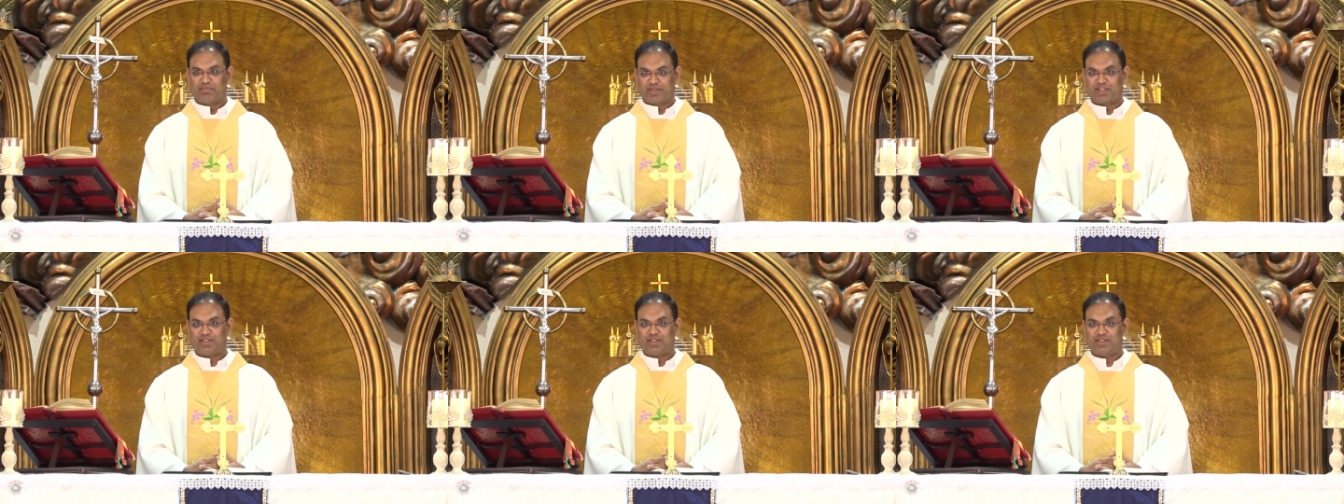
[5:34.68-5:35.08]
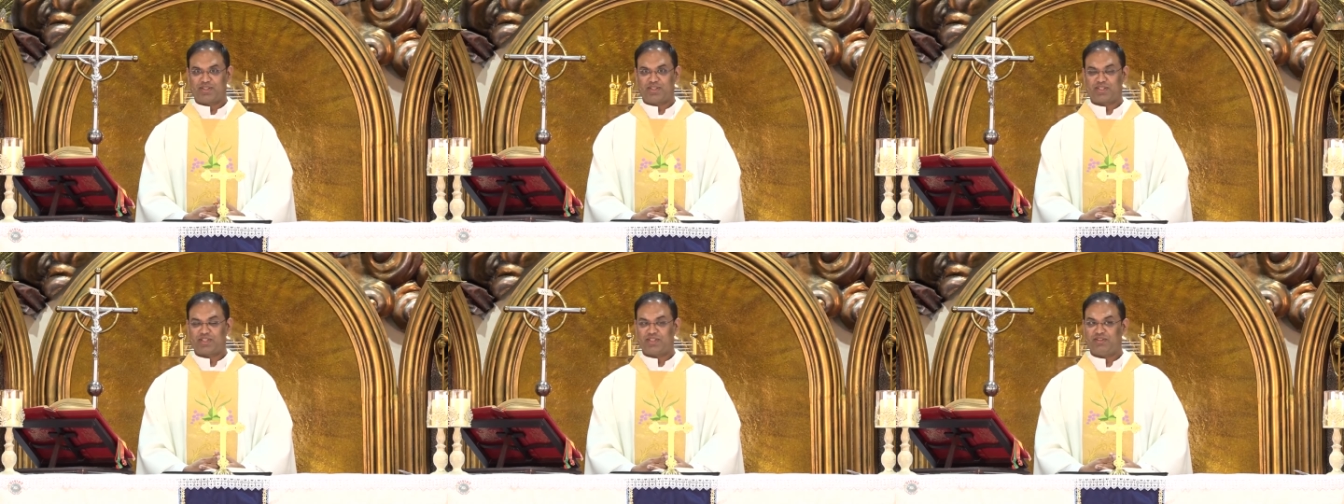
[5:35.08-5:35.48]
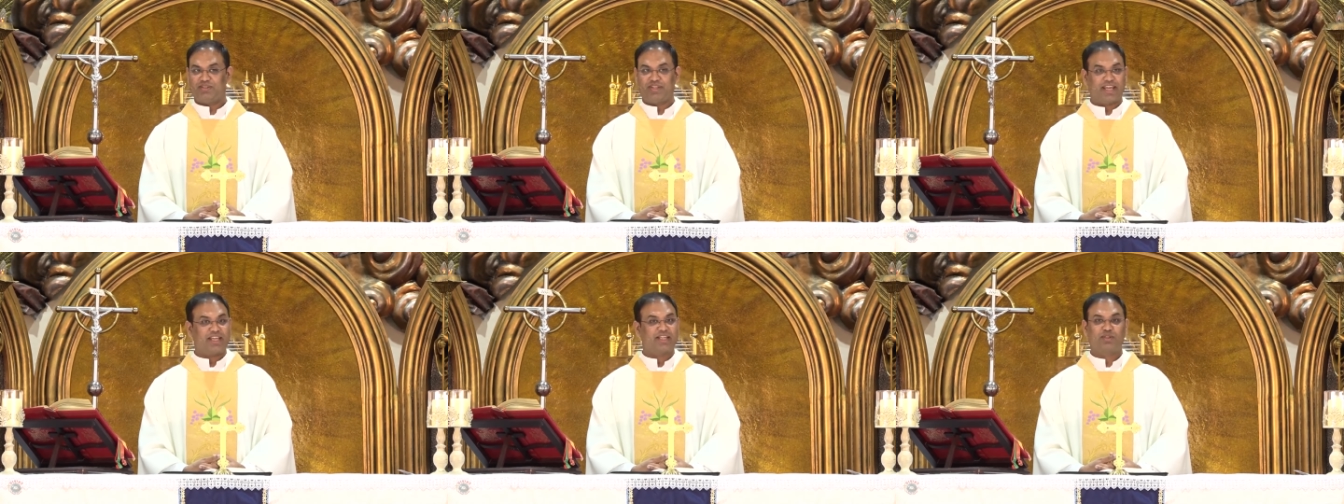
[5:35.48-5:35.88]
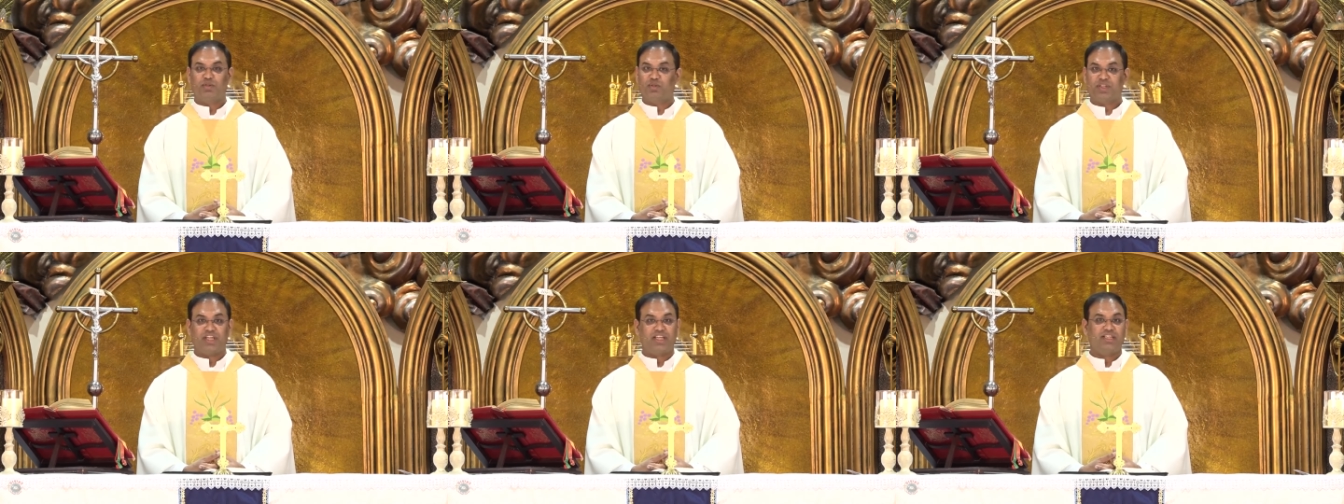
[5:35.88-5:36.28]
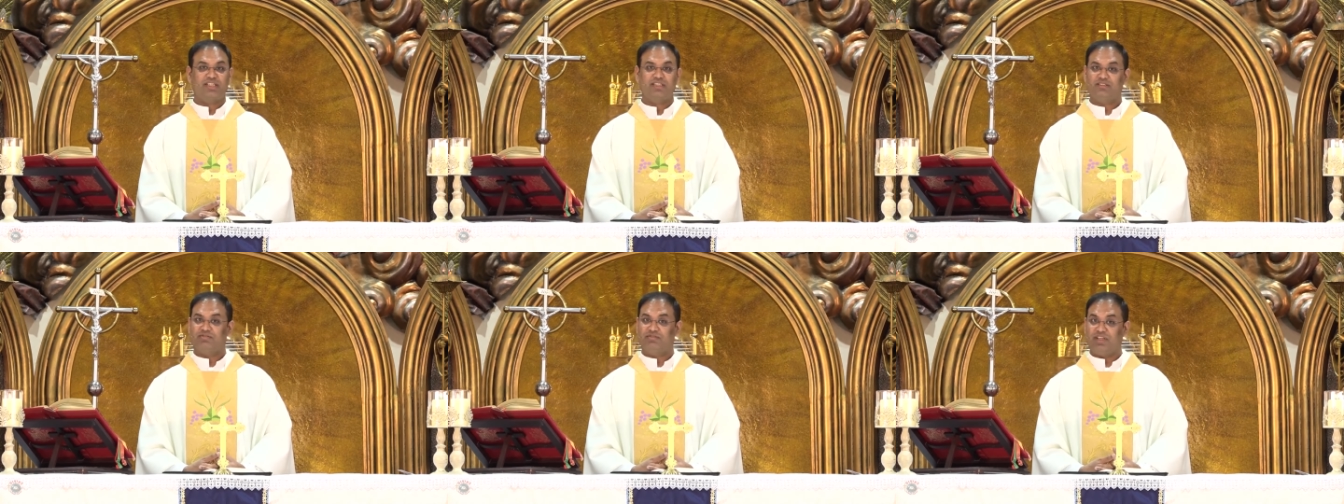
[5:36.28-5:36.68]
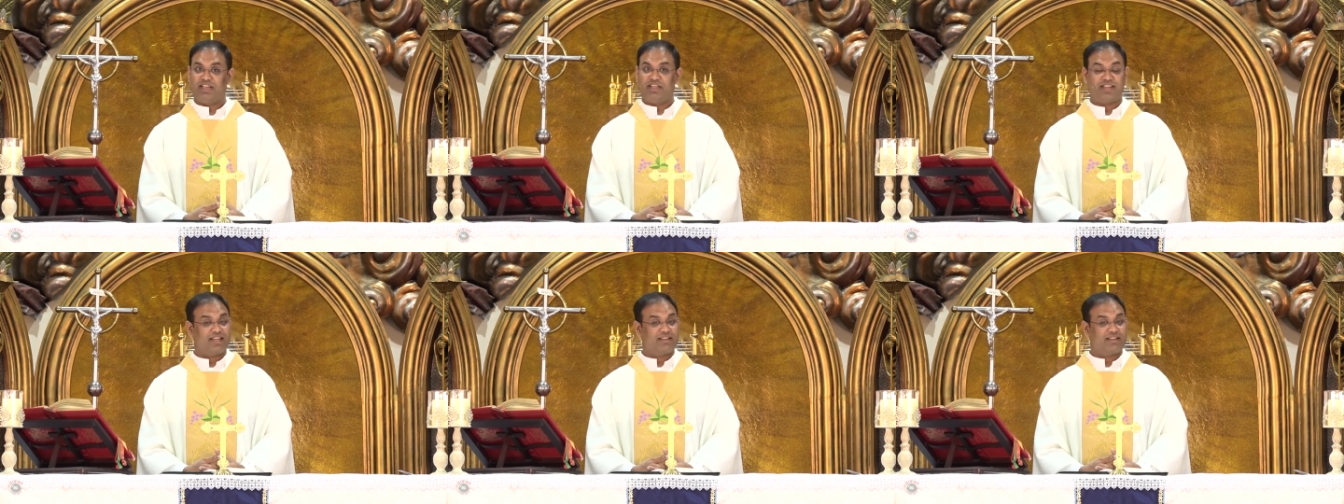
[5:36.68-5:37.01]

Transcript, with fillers: Because their cooking will